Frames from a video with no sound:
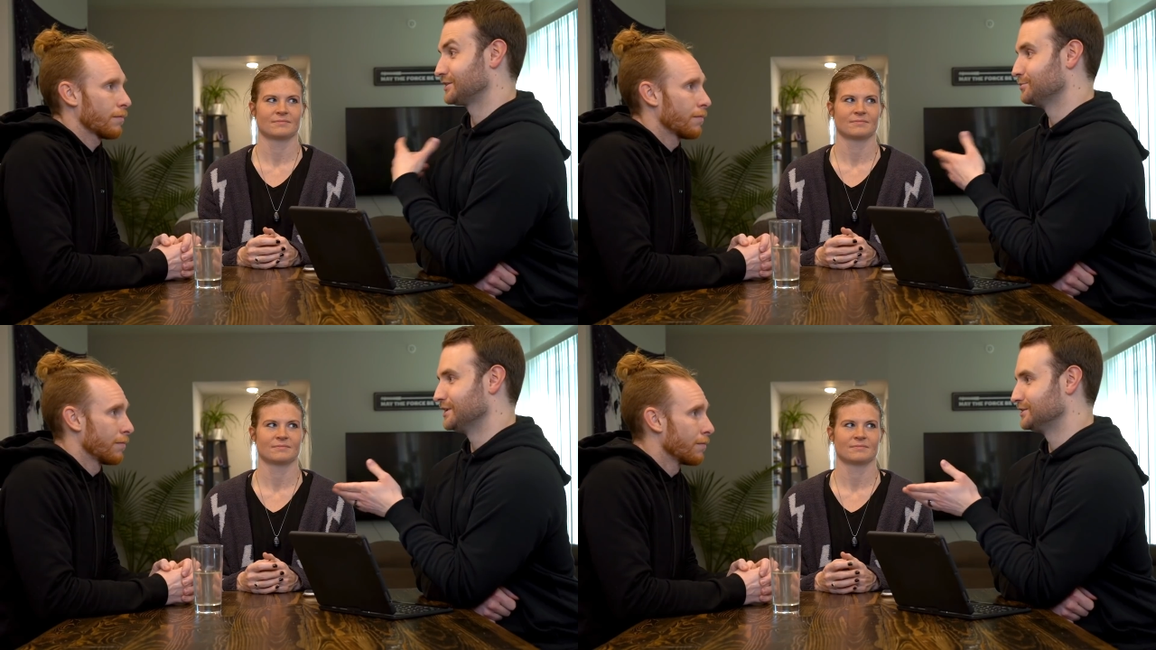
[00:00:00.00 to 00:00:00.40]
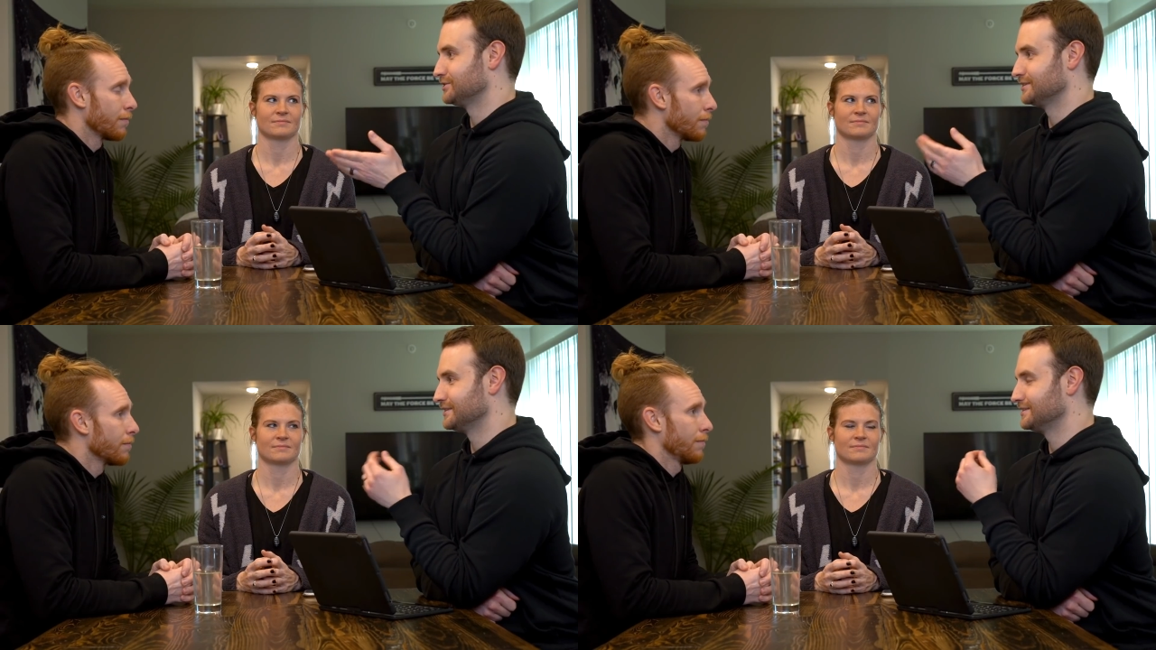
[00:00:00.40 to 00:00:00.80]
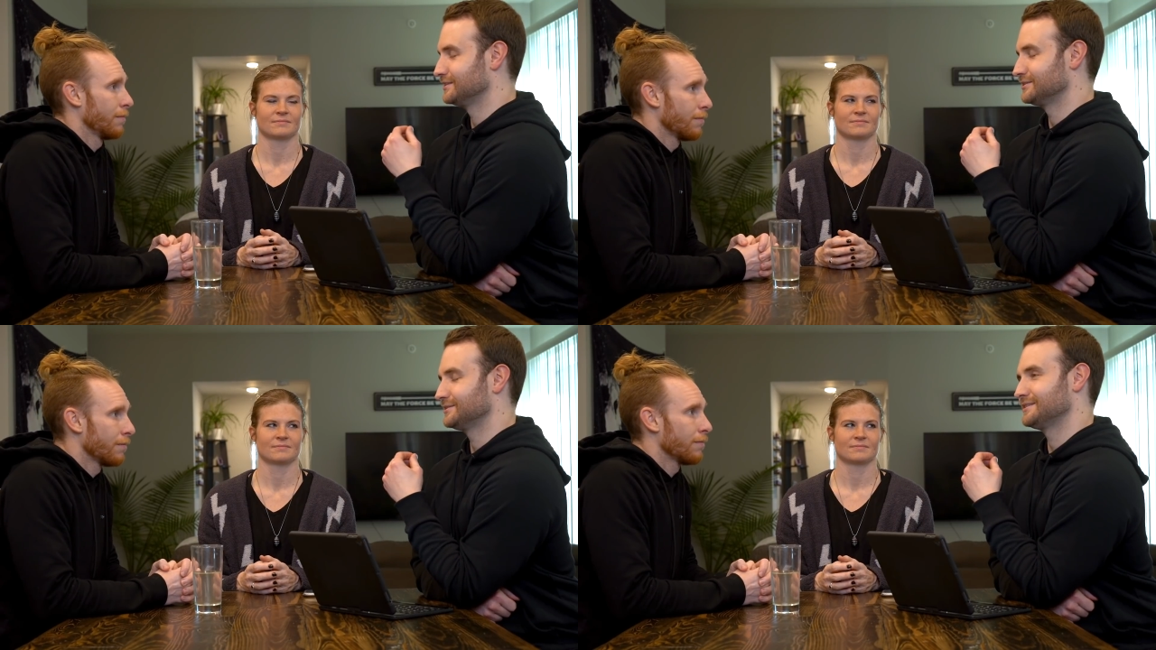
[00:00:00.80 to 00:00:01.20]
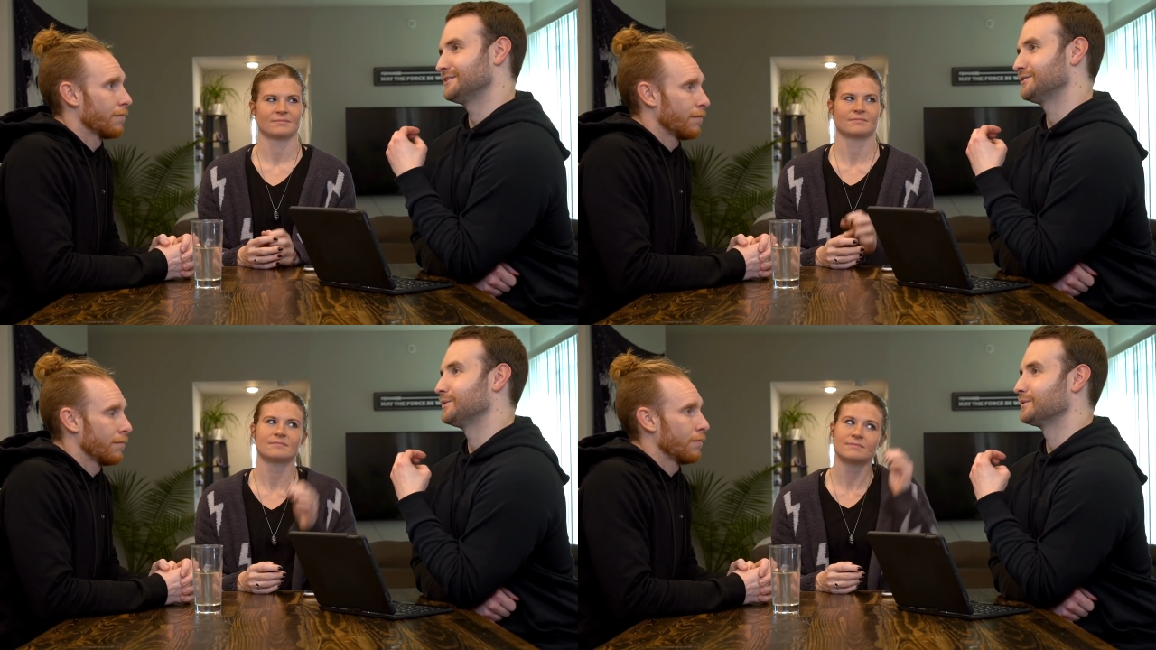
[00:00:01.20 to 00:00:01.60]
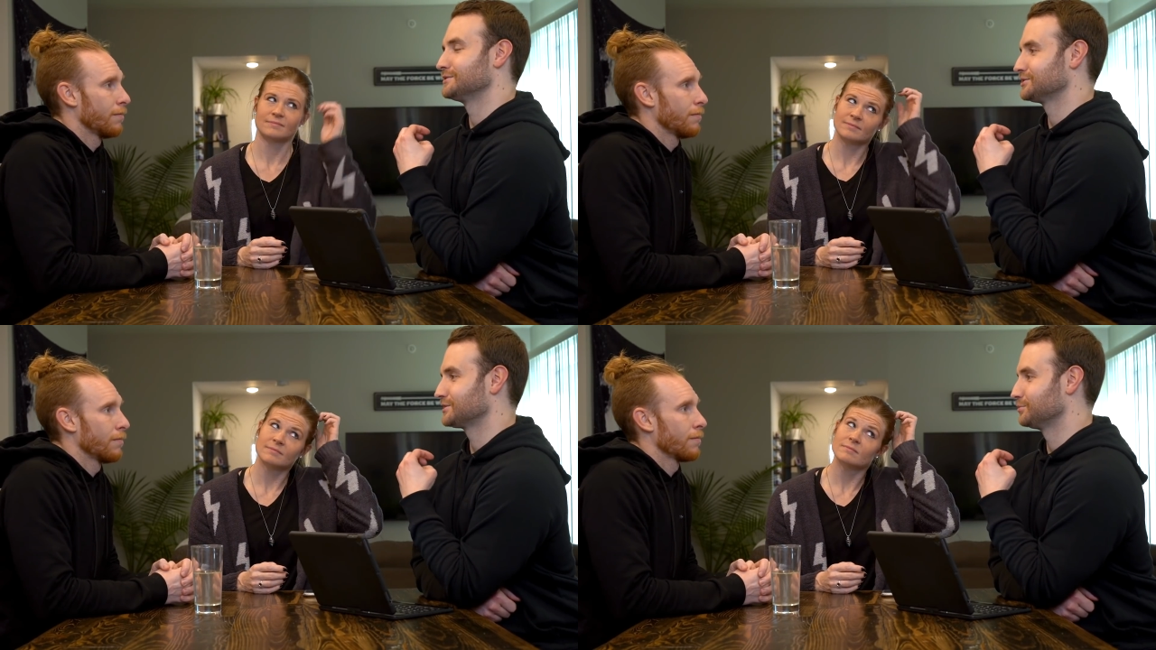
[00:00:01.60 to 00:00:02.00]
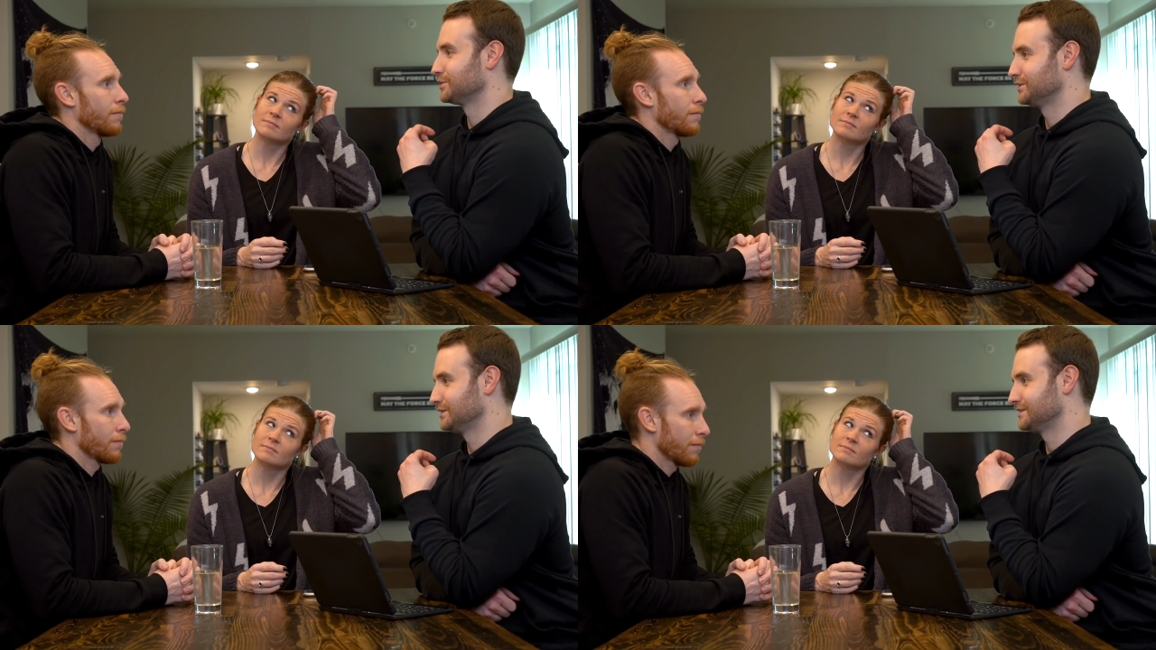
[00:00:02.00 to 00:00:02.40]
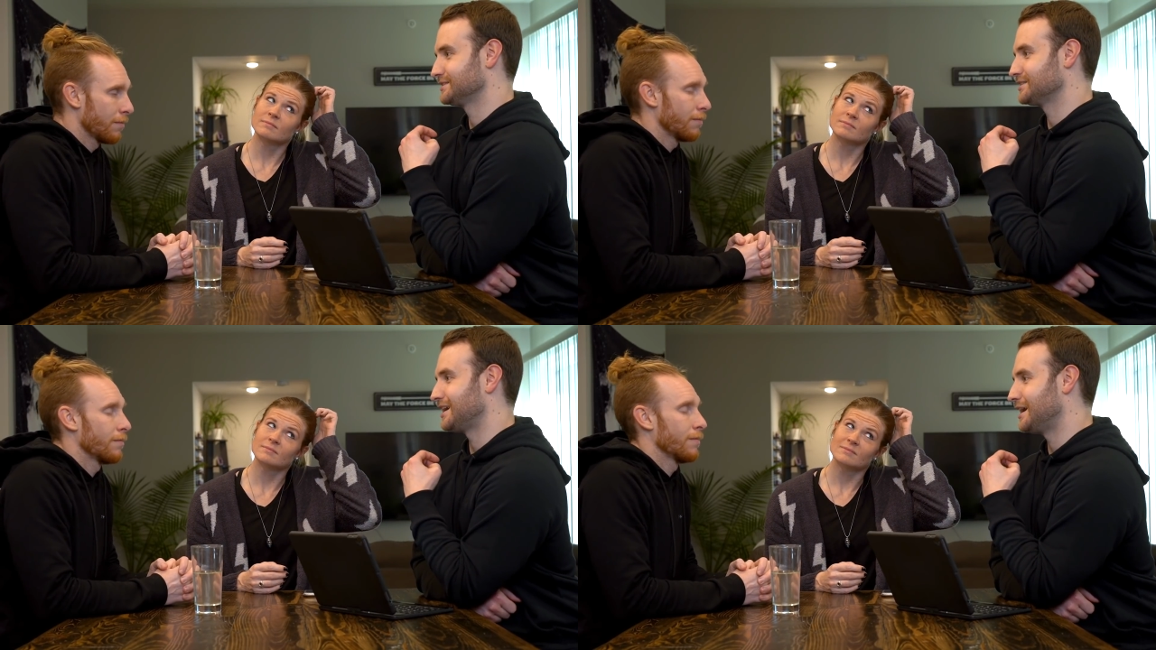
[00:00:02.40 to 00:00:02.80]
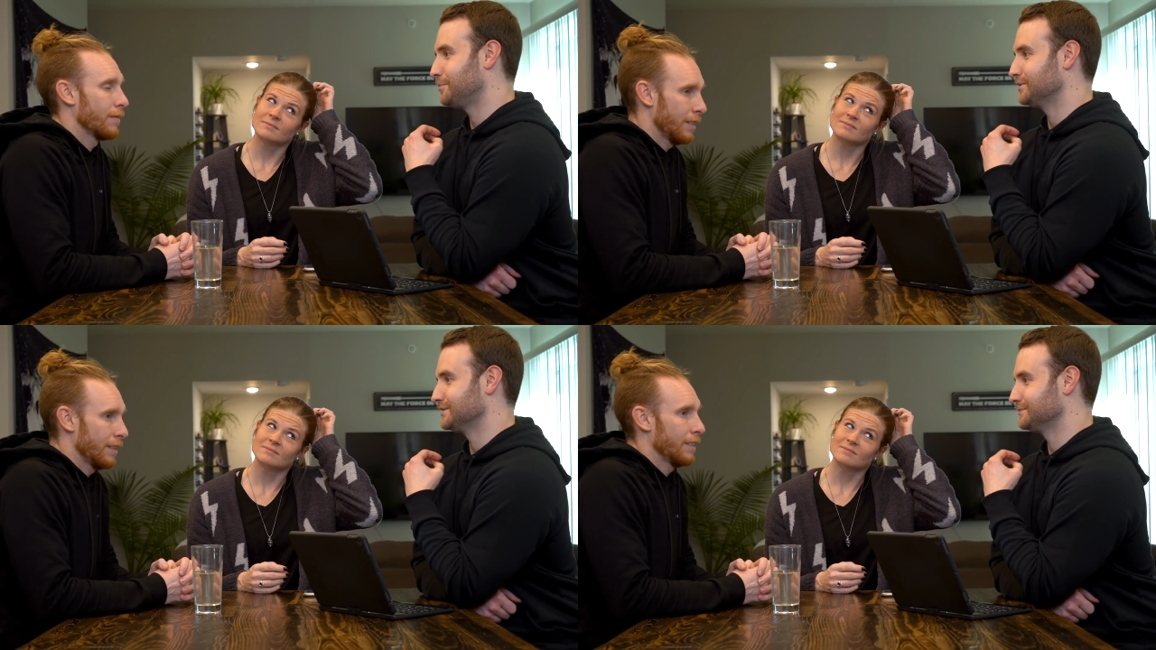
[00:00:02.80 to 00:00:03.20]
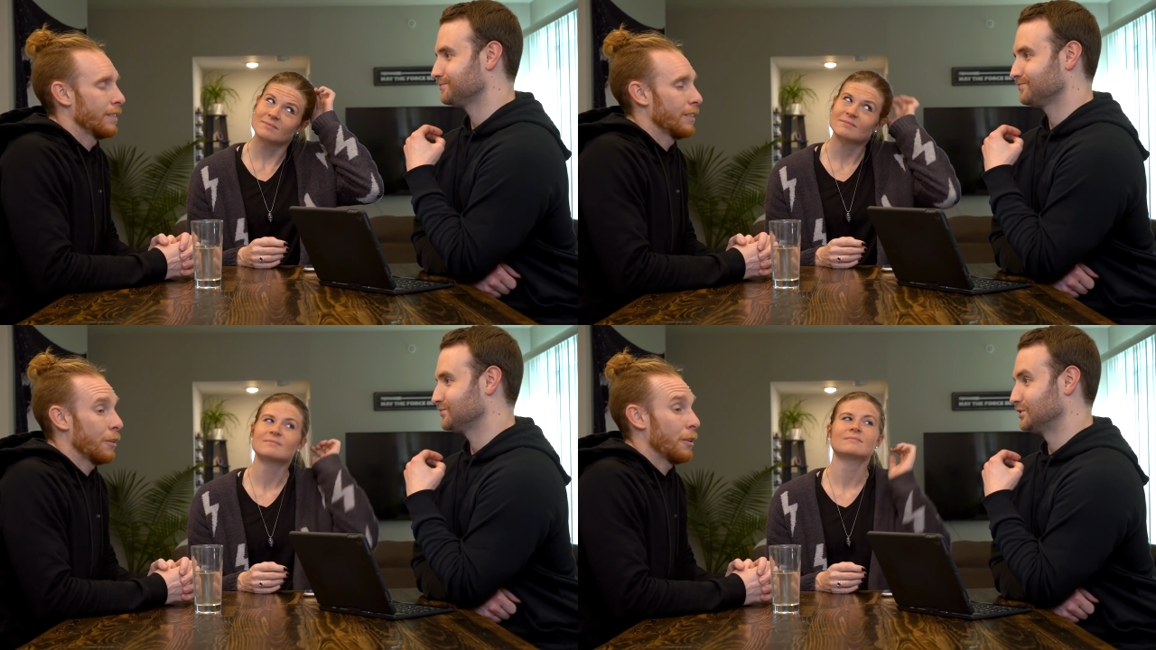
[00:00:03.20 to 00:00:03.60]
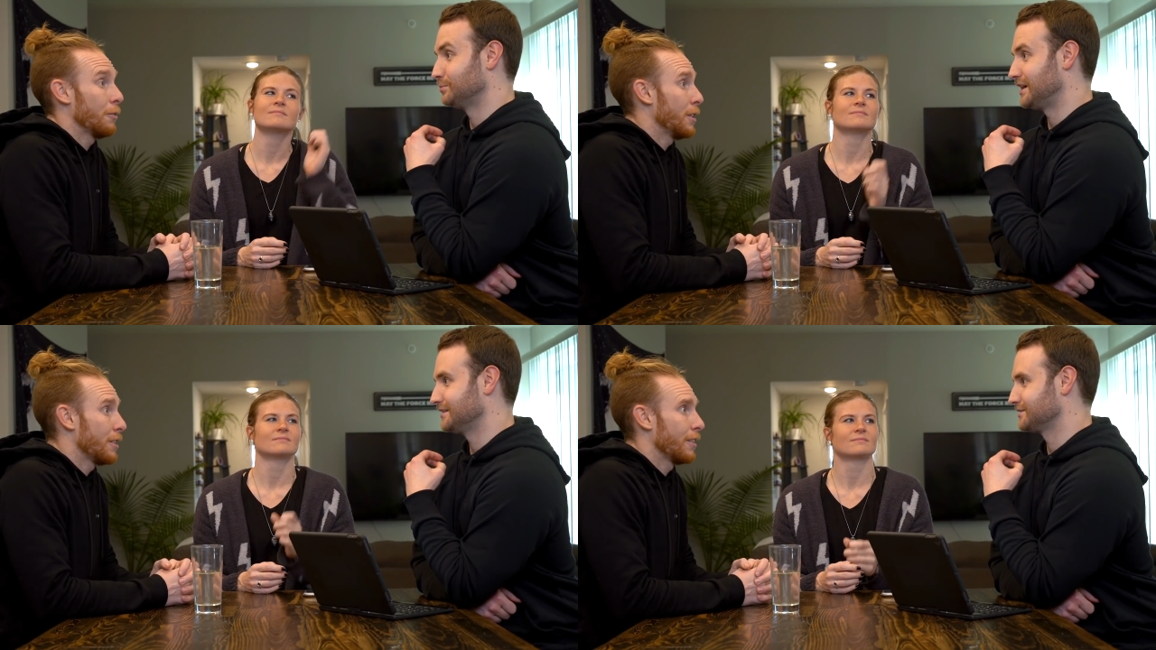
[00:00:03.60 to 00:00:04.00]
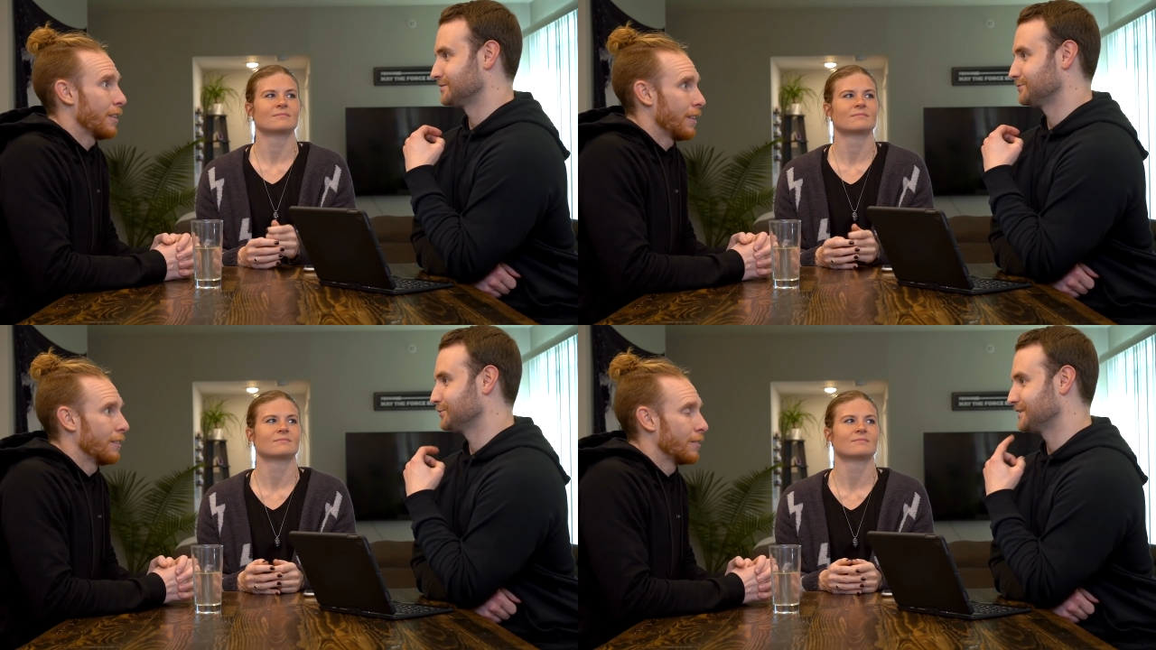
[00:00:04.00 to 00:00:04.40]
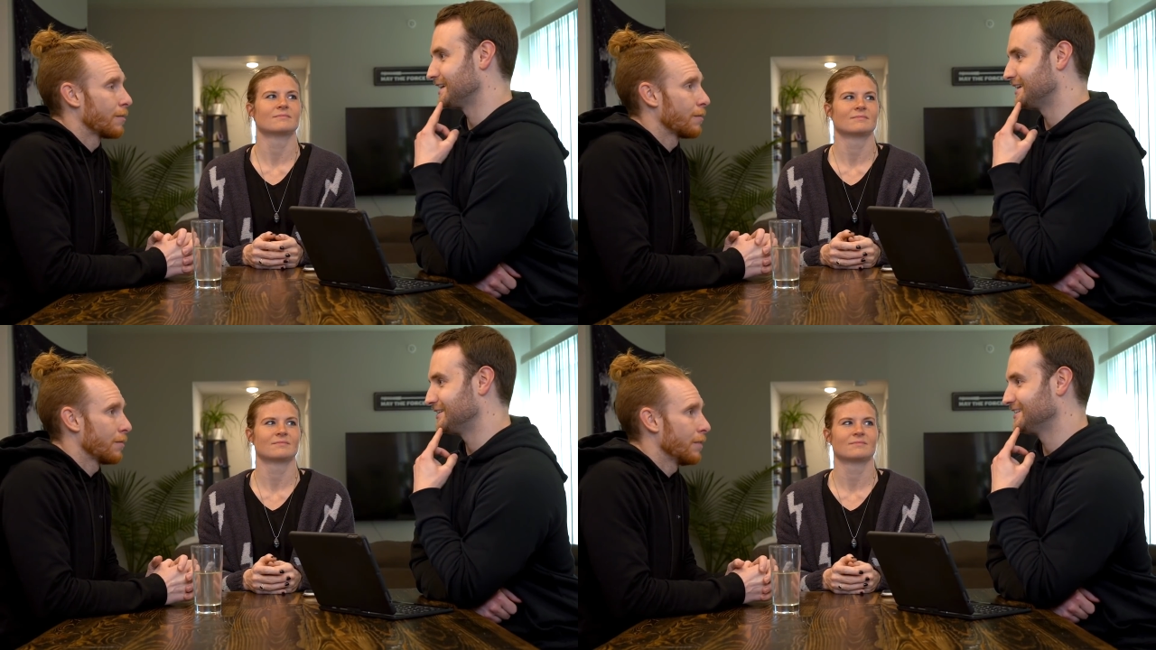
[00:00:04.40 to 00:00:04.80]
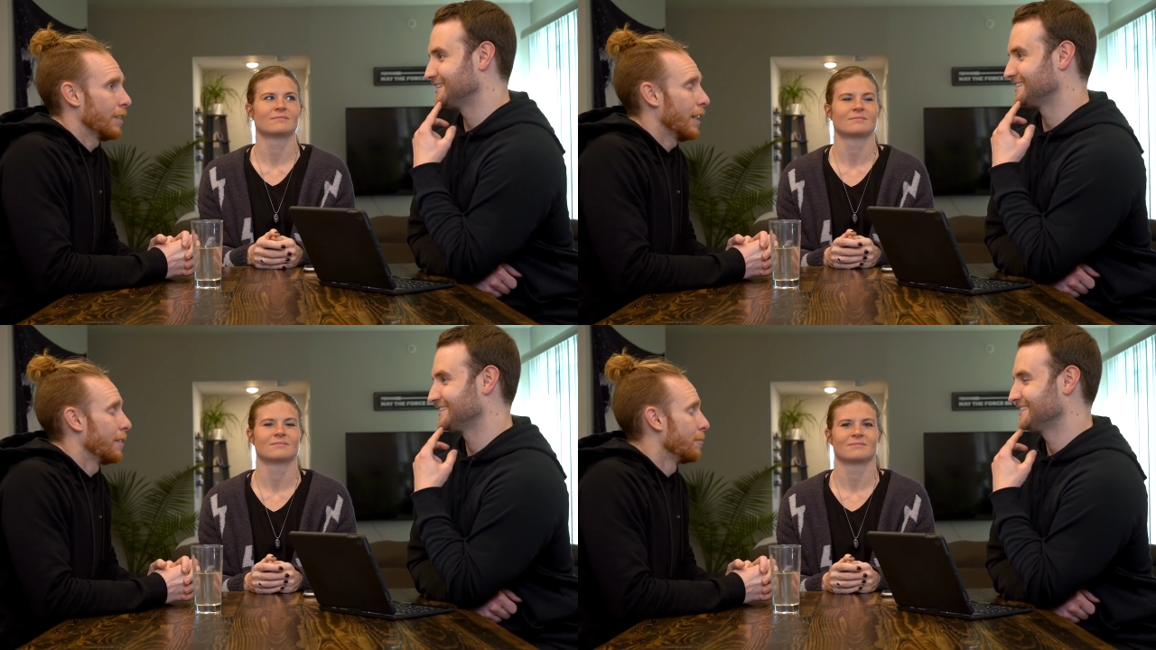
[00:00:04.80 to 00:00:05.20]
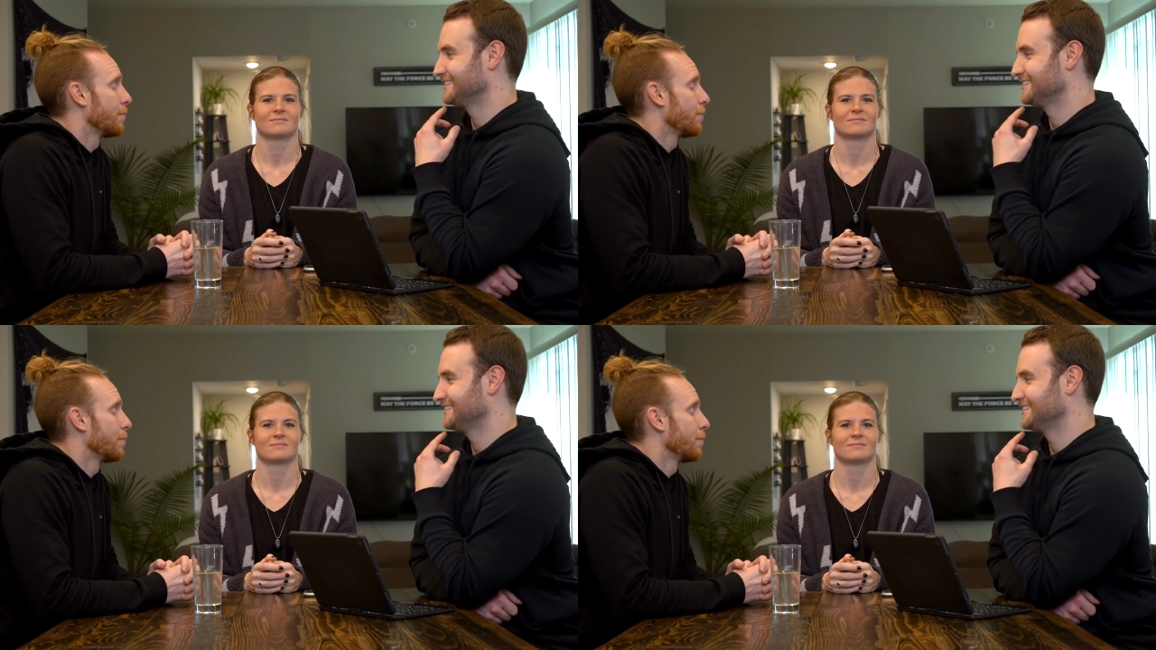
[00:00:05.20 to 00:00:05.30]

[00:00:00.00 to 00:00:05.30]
Speaker 1: Like you mm-hmm. mentioned, you, you know, you don't want to just completely stop and your body's going to freak out. Yeah.